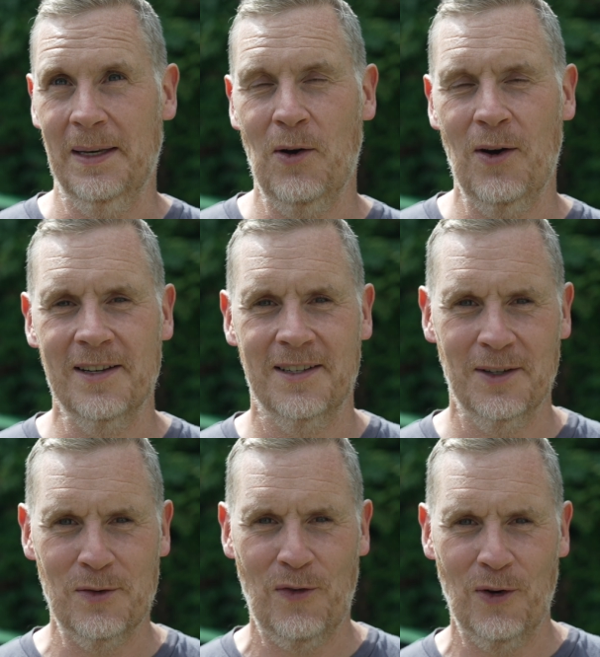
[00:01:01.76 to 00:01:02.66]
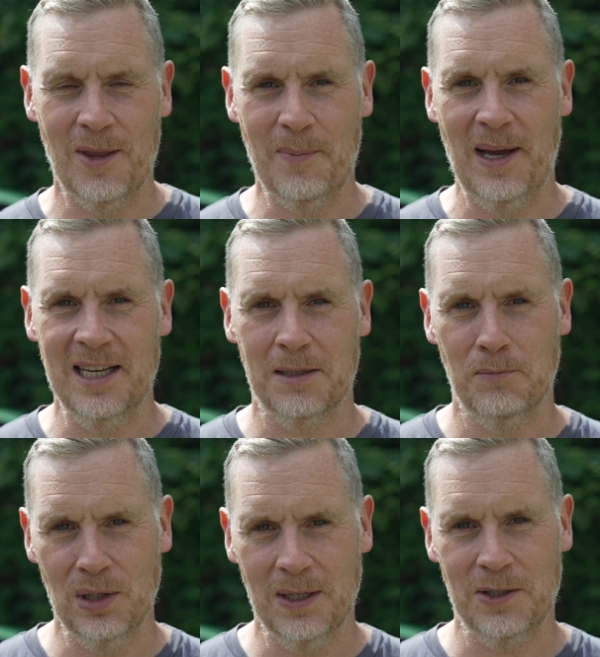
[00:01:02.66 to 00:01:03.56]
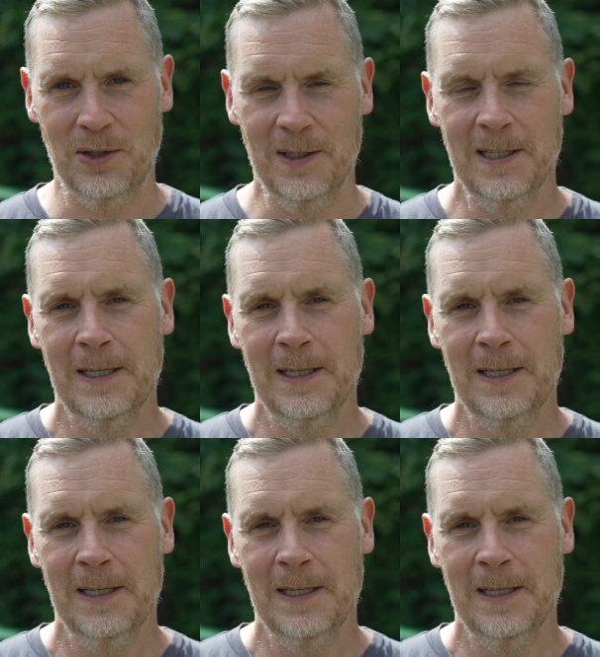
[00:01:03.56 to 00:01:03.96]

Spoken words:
Not ideal for the best production